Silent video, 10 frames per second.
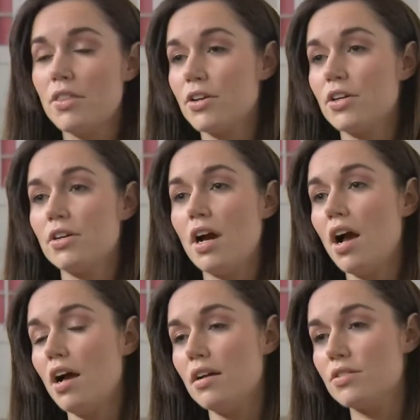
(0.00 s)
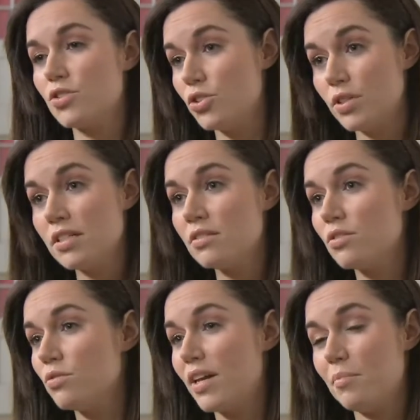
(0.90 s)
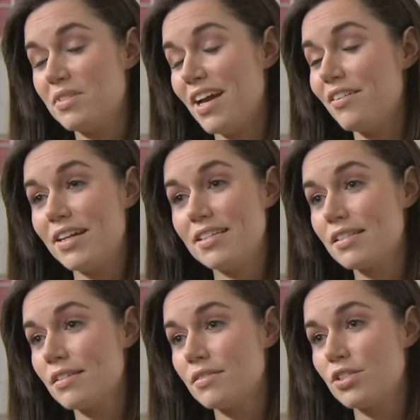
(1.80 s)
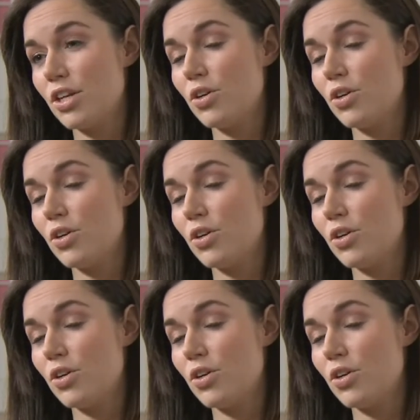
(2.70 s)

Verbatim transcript: class with his notable journalism career.